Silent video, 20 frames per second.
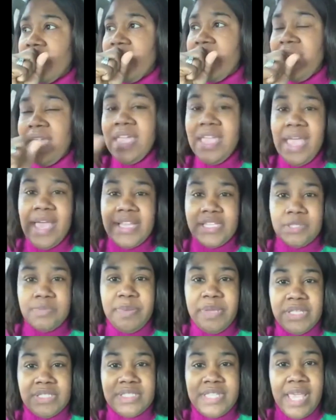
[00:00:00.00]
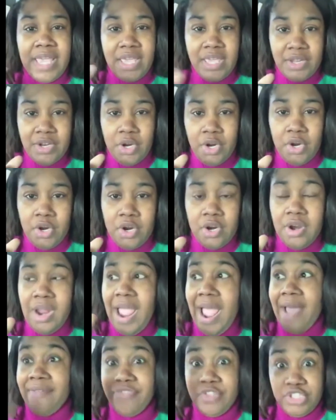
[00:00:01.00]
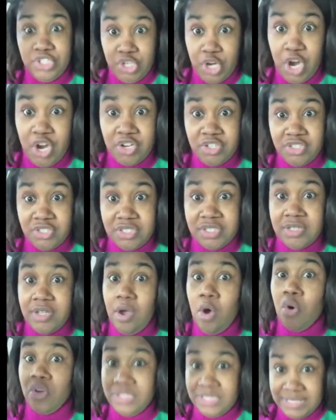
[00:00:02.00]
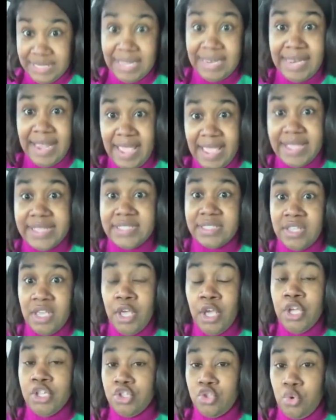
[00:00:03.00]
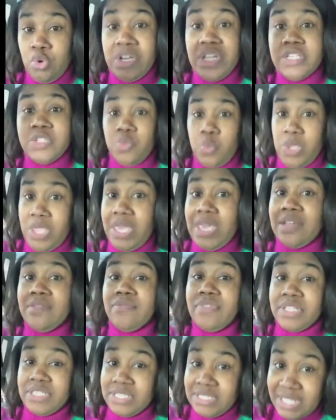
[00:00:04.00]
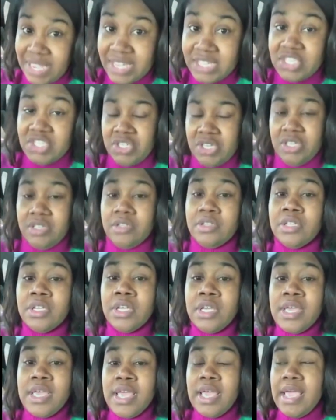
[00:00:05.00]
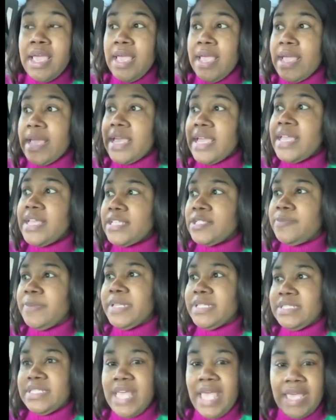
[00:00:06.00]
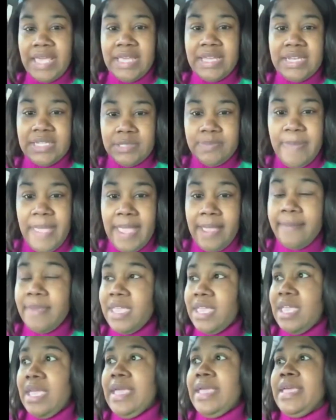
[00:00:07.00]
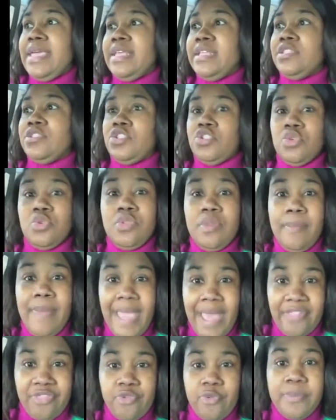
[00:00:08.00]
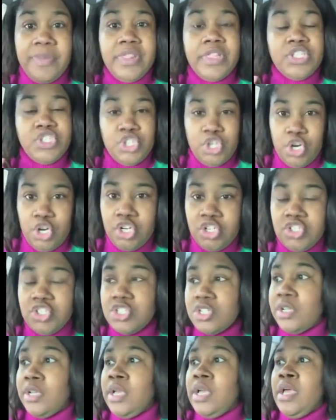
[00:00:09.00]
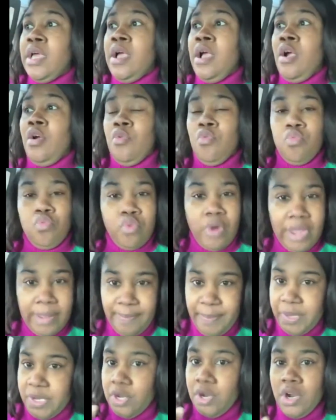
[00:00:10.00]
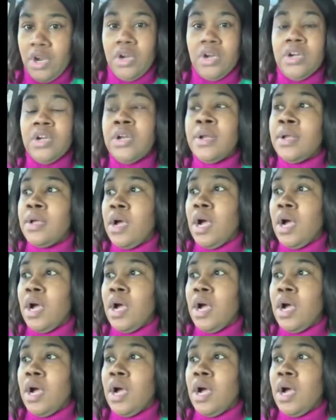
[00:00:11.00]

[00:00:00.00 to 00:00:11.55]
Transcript: he has been taking her after church on Sundays during his weekend visitation. He's been taking this baby into the bathroom in the church, raping her.